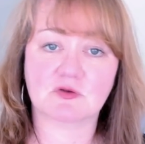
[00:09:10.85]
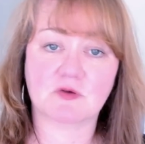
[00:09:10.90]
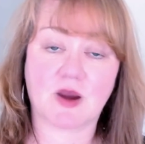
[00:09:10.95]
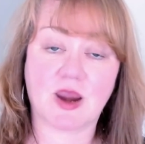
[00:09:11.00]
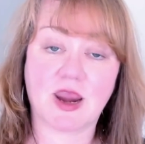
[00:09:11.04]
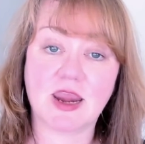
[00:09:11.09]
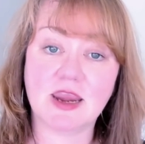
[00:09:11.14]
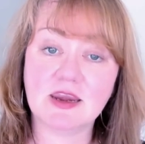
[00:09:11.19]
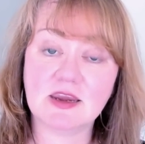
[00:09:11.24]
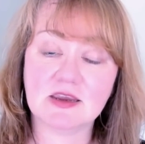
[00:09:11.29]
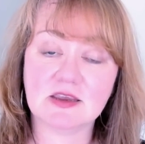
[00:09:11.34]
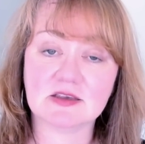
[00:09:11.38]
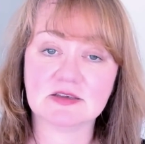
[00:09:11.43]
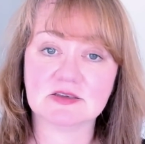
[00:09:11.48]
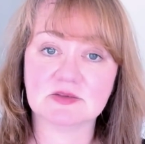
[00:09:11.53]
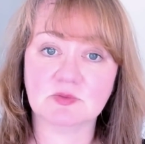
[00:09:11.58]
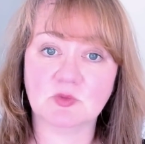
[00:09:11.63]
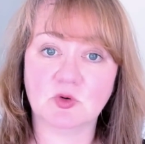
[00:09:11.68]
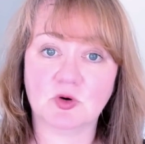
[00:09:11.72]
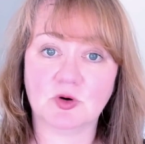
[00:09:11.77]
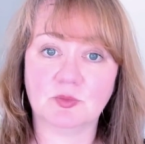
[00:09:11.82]
gray
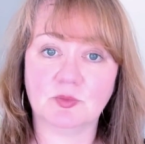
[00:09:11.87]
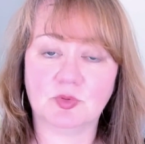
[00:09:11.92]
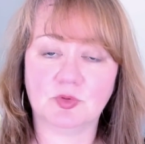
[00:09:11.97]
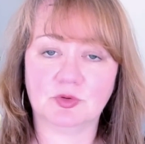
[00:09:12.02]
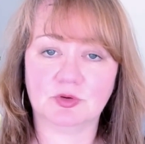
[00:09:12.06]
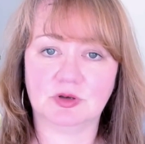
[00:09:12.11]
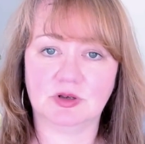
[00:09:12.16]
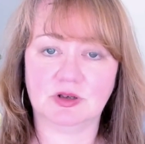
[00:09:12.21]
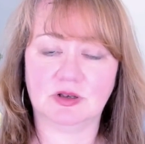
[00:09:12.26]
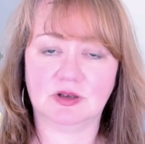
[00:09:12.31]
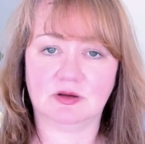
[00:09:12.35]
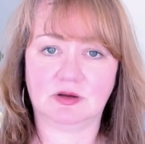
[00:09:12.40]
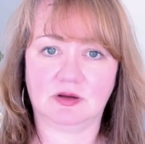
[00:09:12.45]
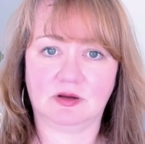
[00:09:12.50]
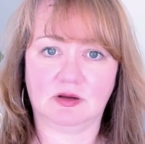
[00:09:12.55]
is more important